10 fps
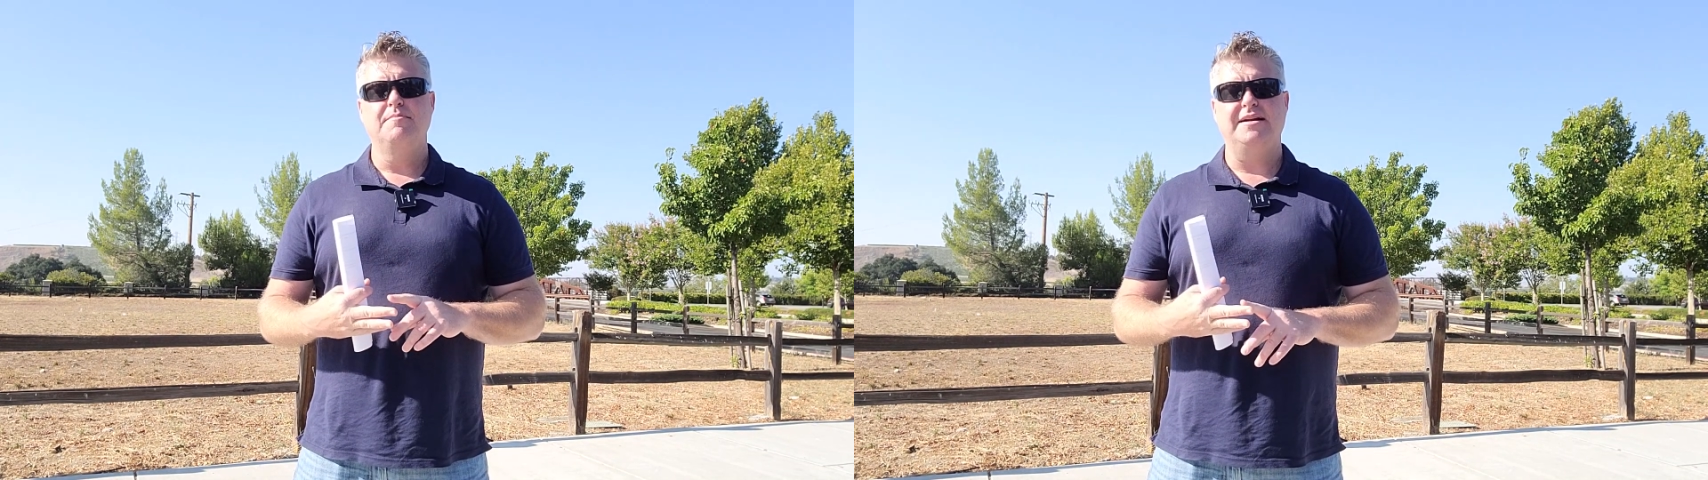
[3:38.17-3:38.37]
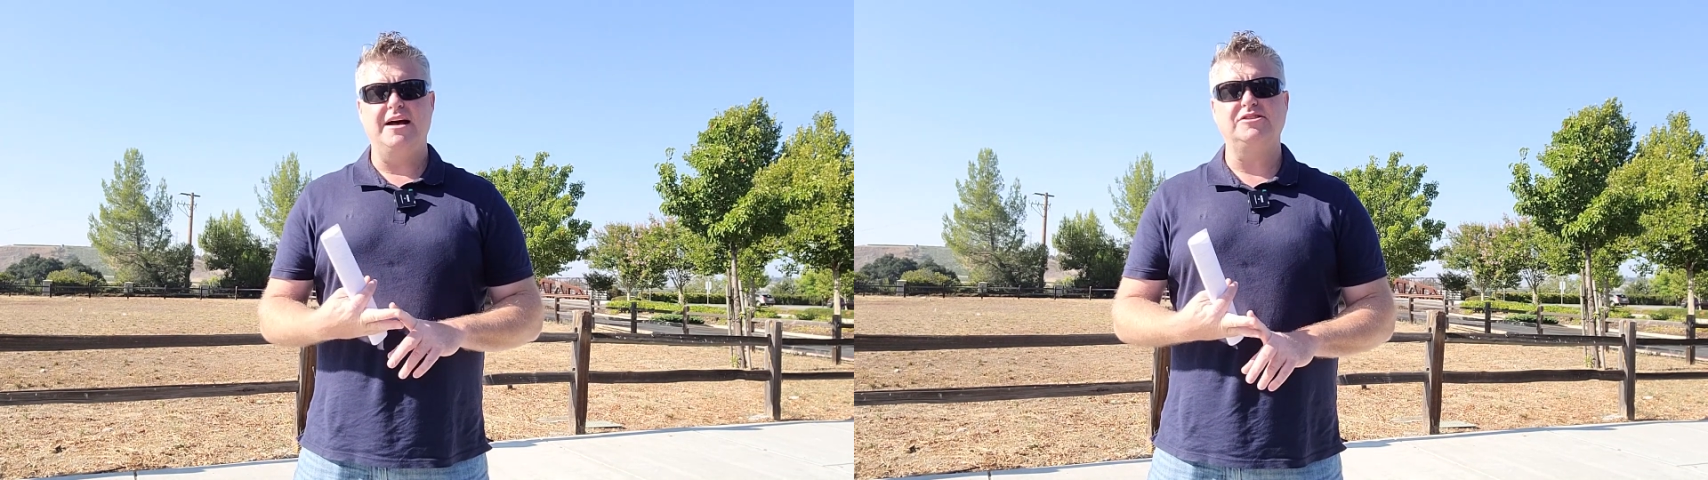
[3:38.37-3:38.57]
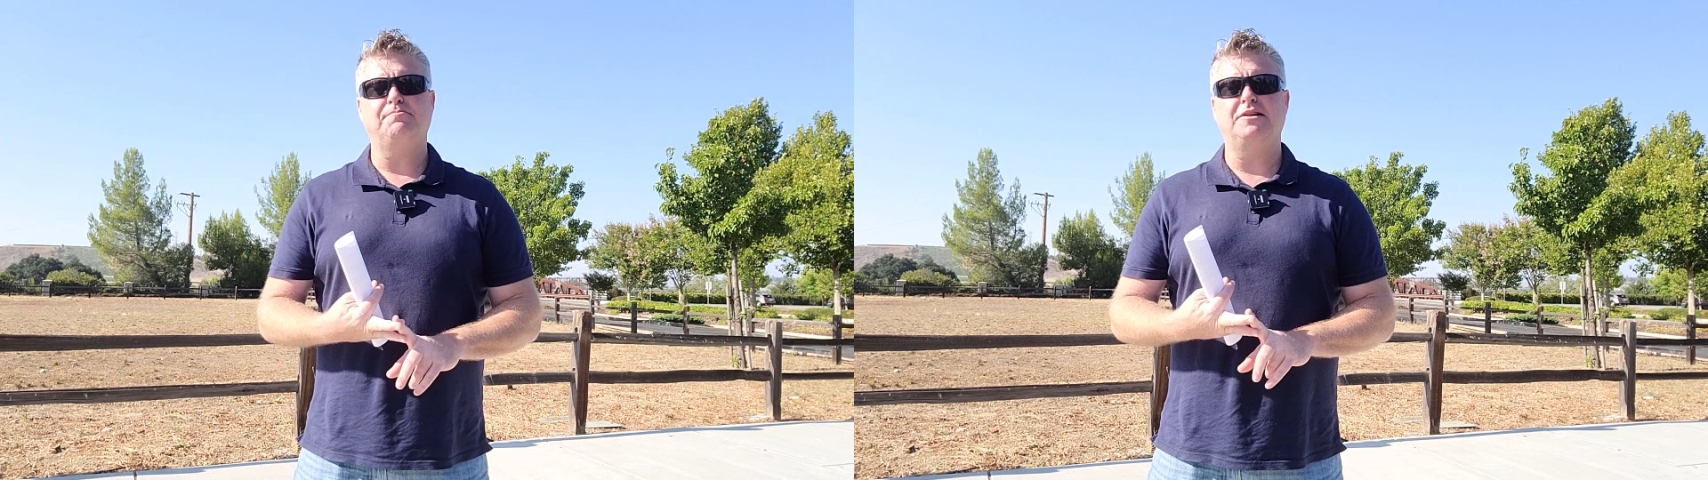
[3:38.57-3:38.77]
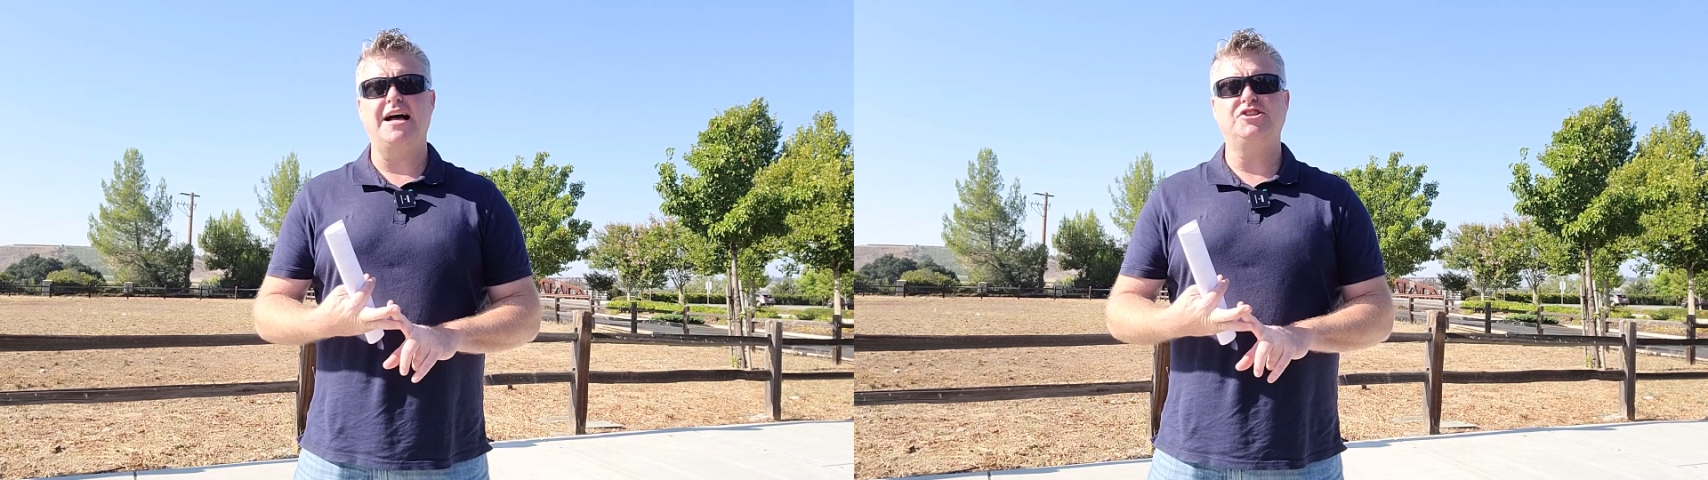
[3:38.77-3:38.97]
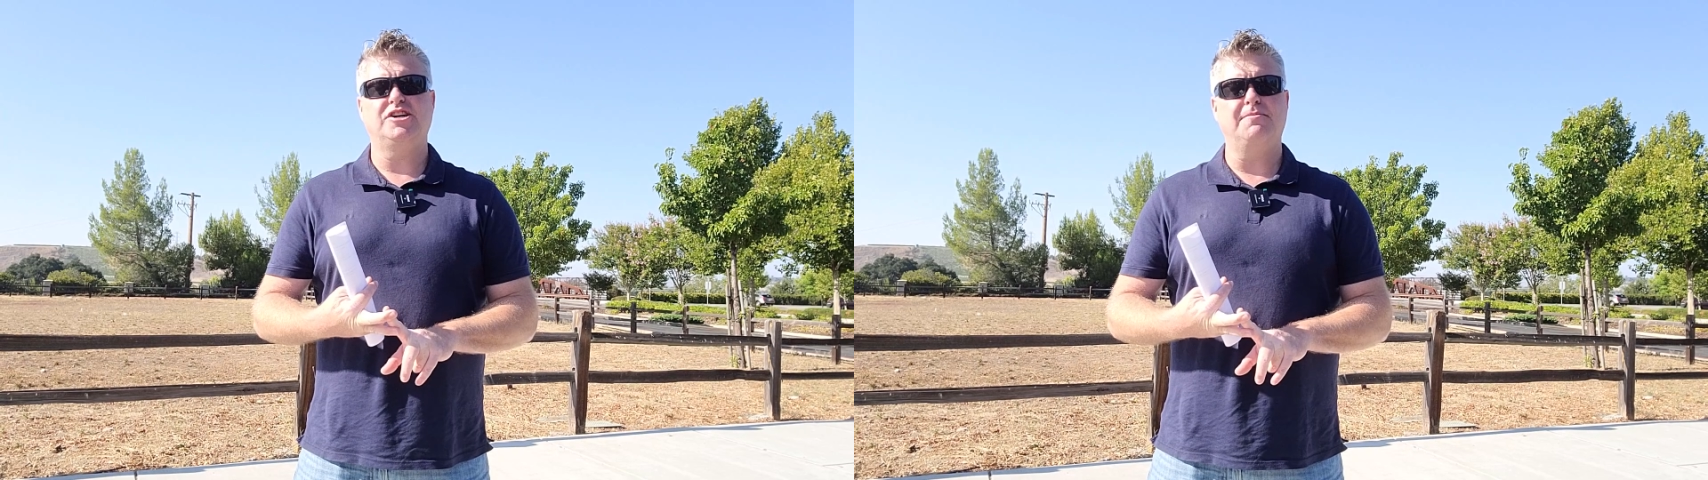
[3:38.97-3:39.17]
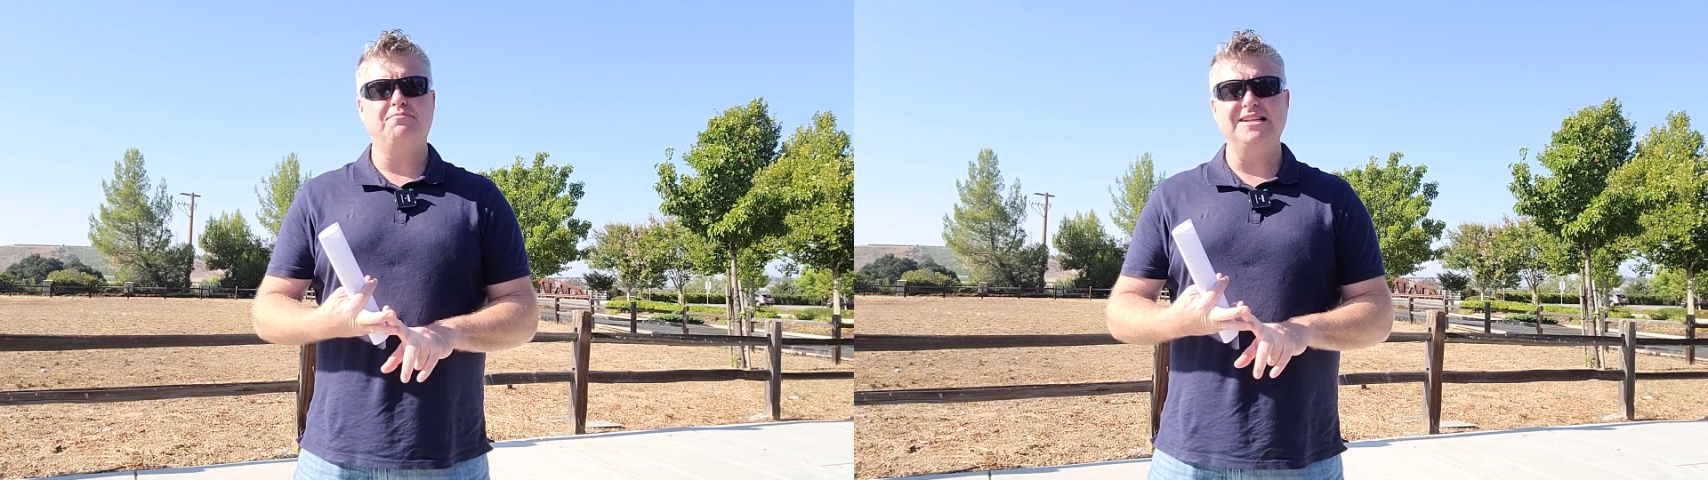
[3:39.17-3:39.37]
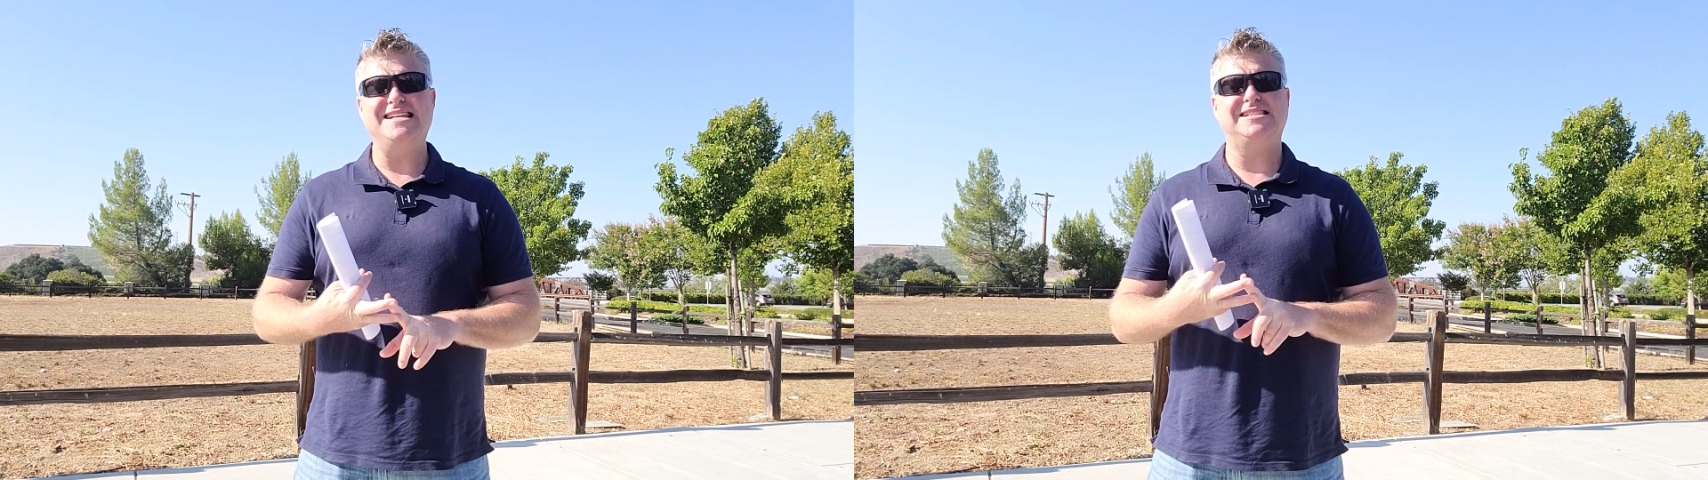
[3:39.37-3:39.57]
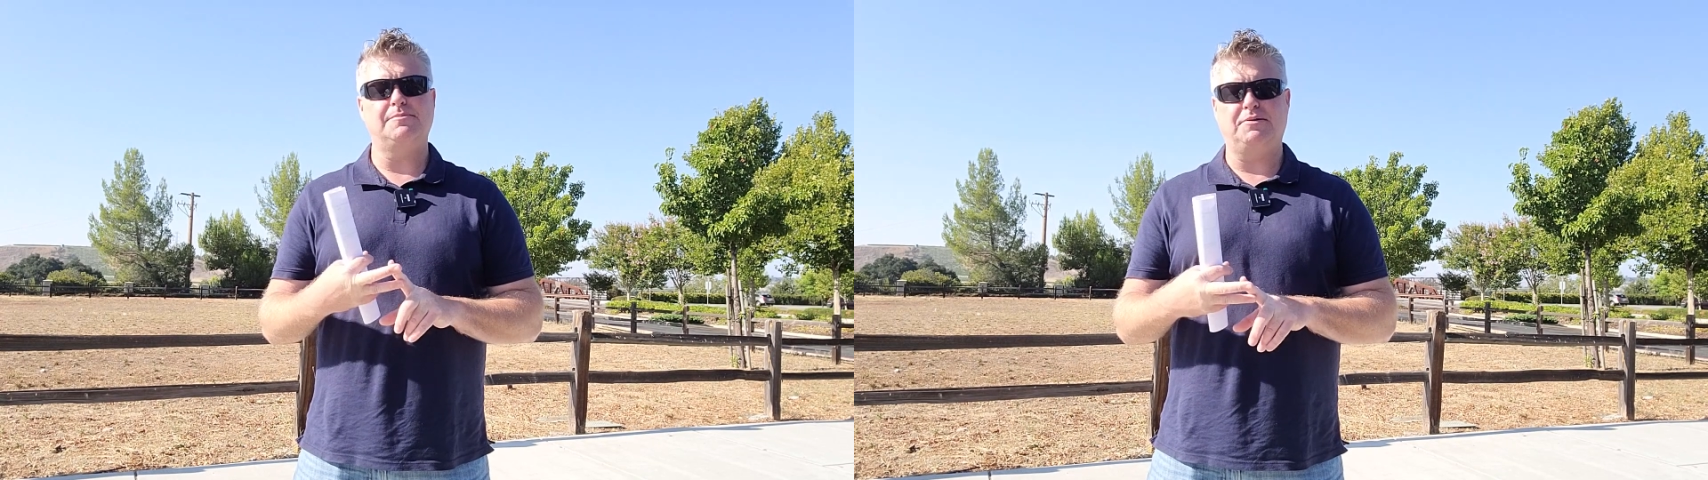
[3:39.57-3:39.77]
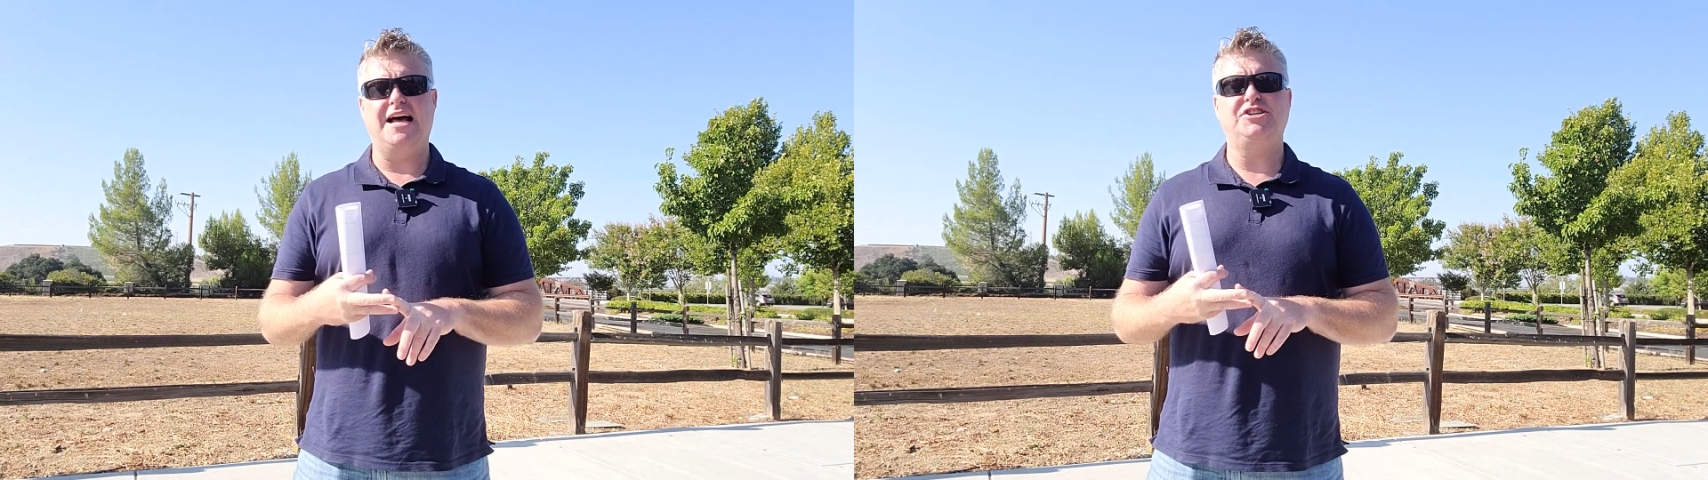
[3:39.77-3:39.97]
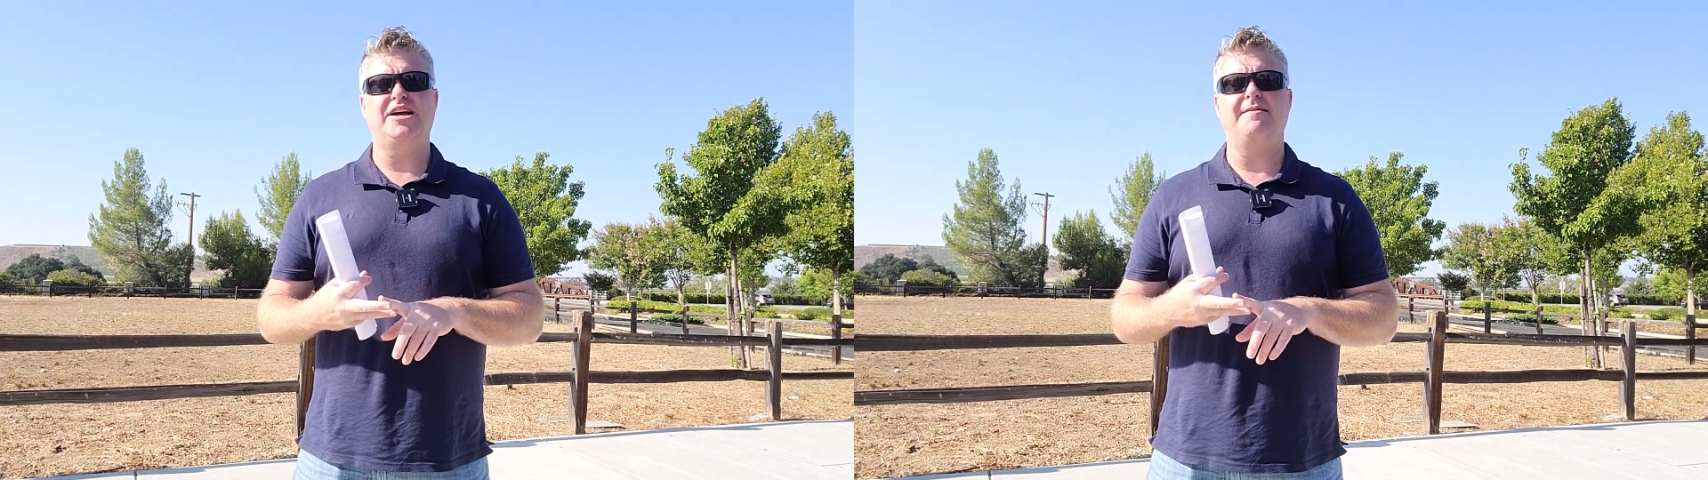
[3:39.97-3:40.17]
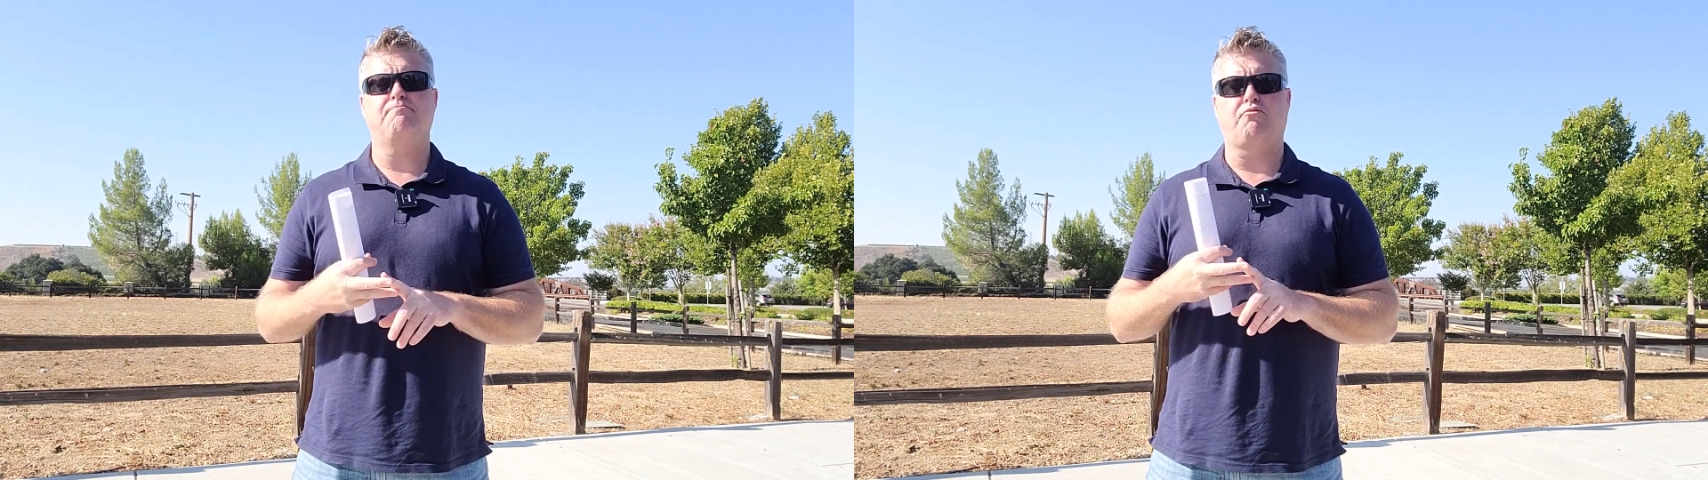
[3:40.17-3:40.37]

but now supply complete supply chain